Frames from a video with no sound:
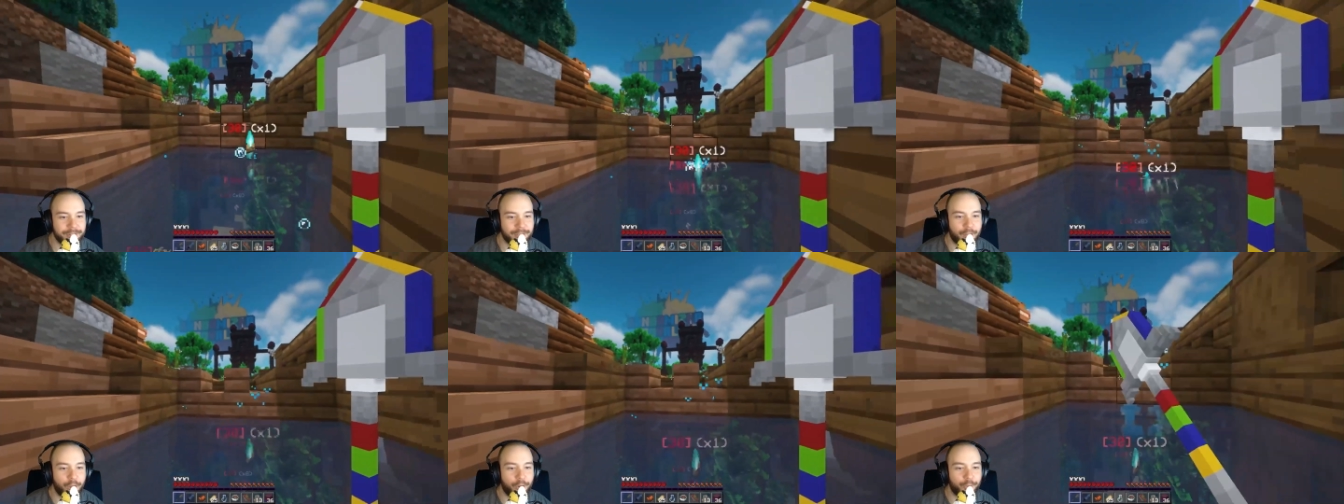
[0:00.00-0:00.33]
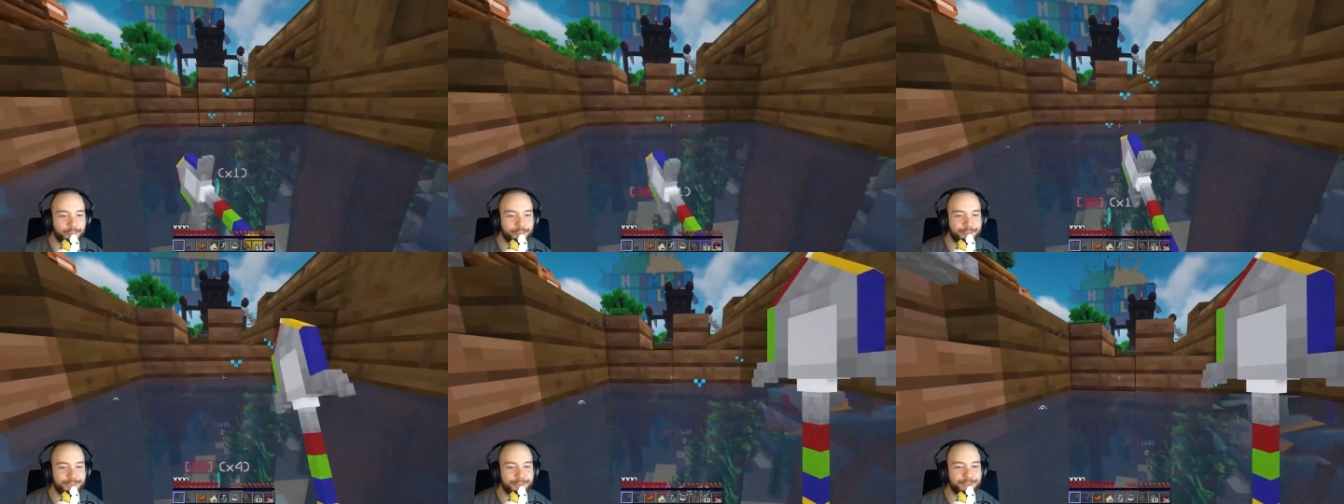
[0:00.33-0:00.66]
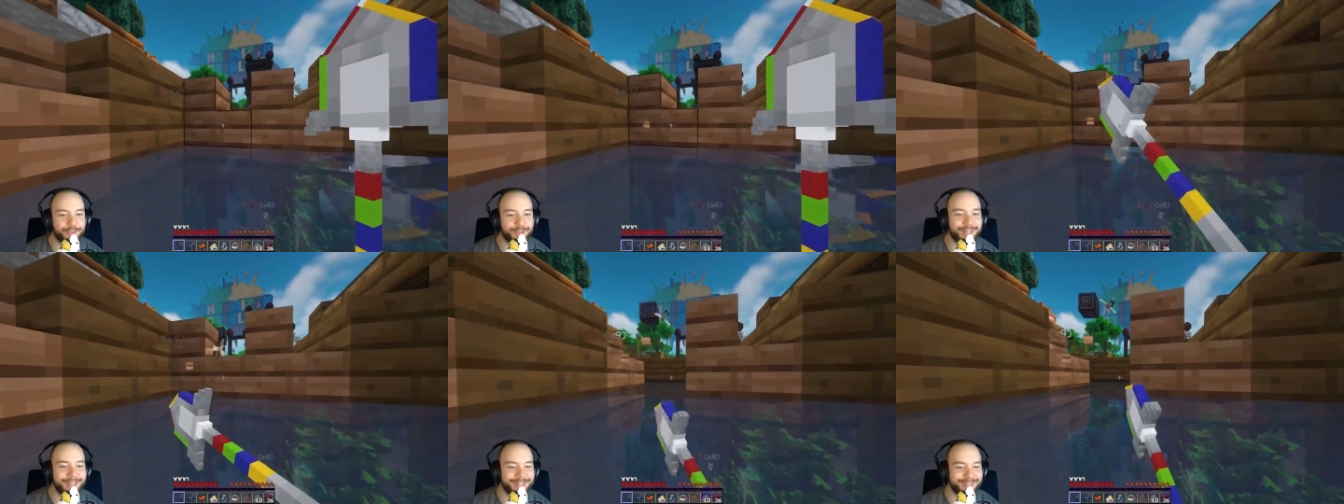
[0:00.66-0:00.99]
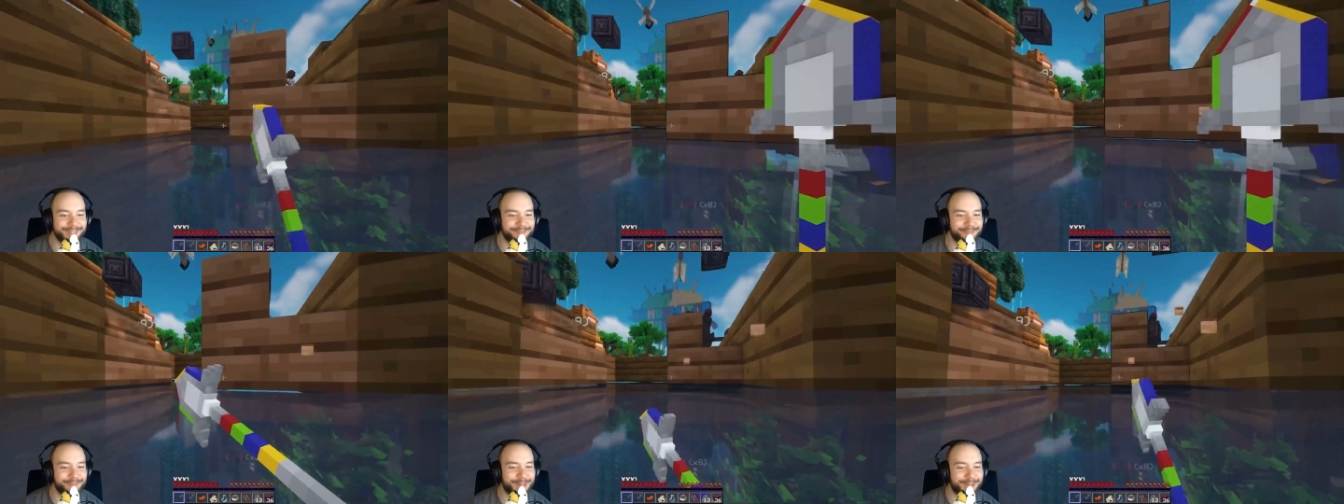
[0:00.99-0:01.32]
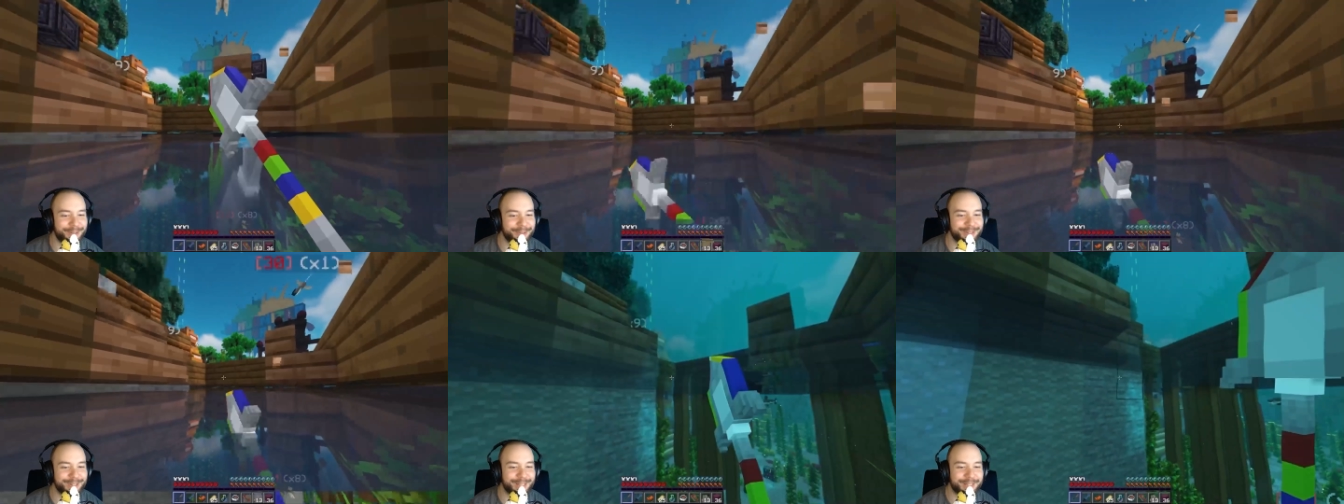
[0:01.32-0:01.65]
Oh,
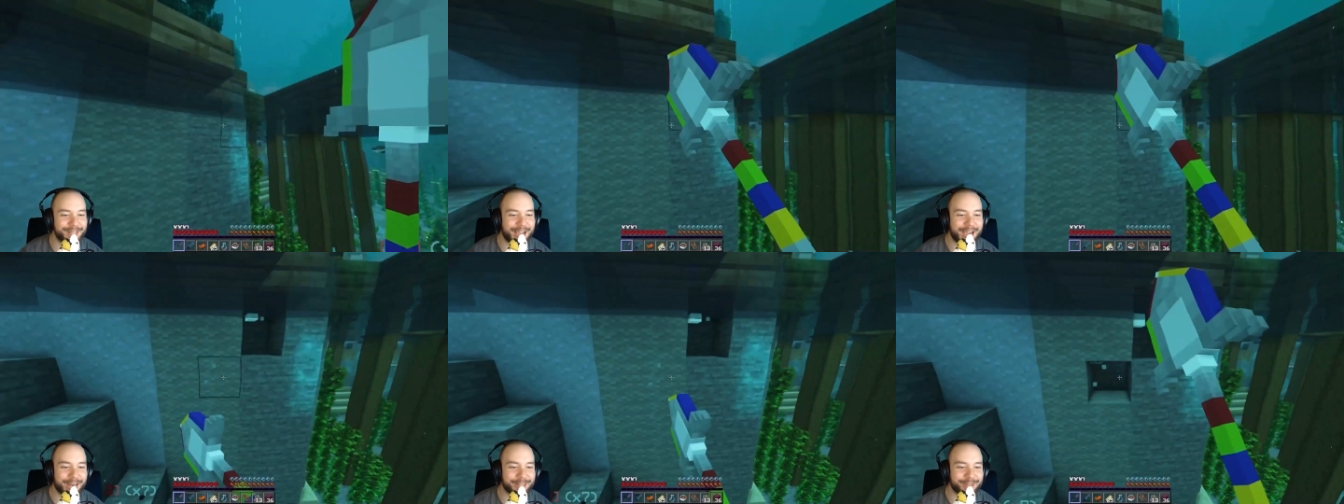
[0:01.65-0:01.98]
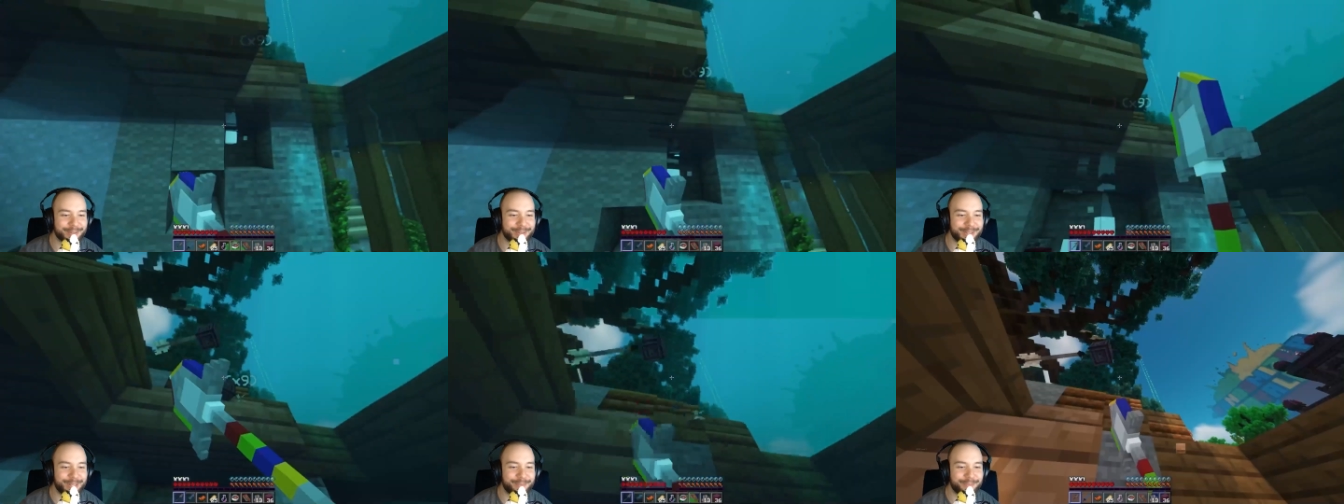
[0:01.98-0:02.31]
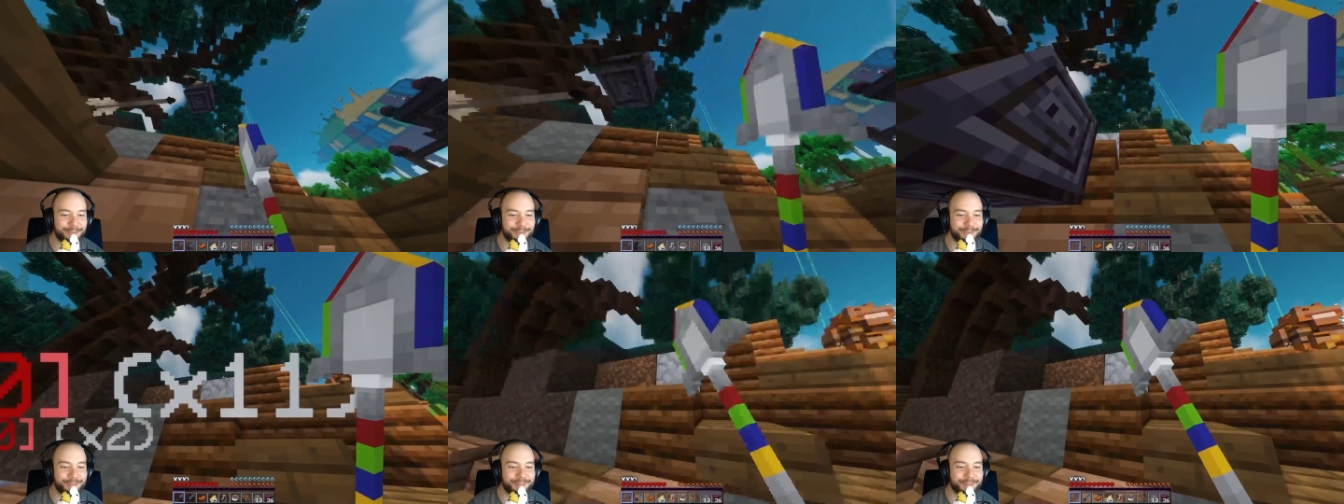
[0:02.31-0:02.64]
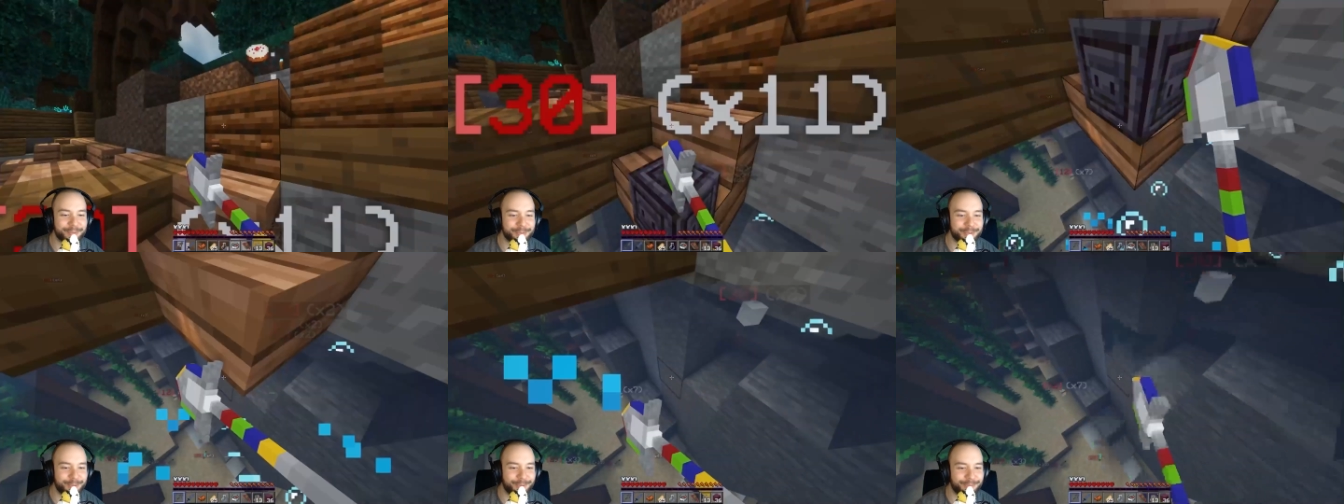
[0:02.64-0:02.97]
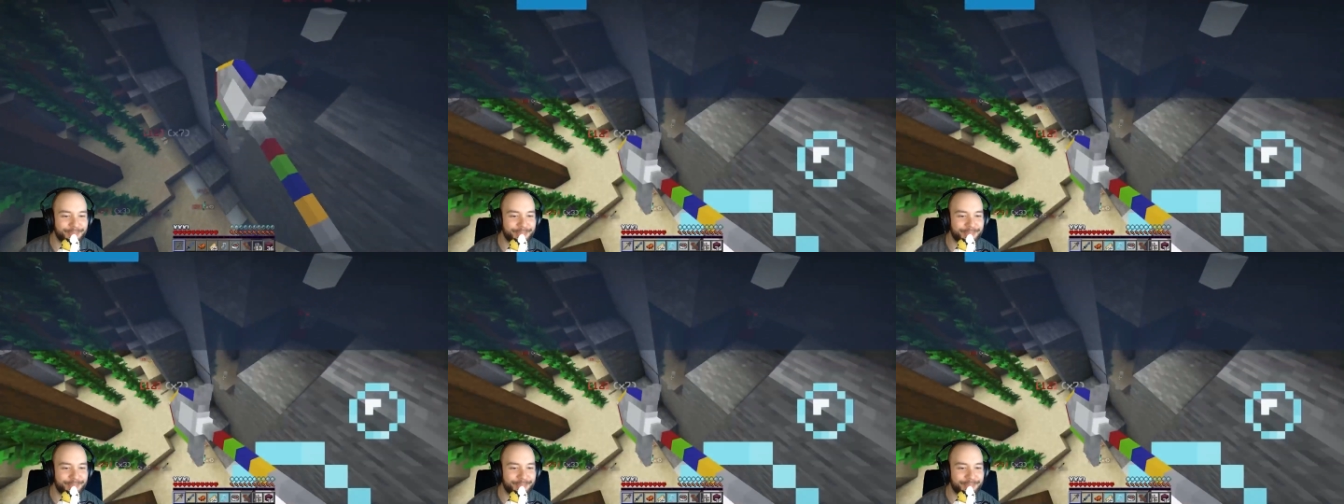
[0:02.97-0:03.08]
following the Doctor Evil school of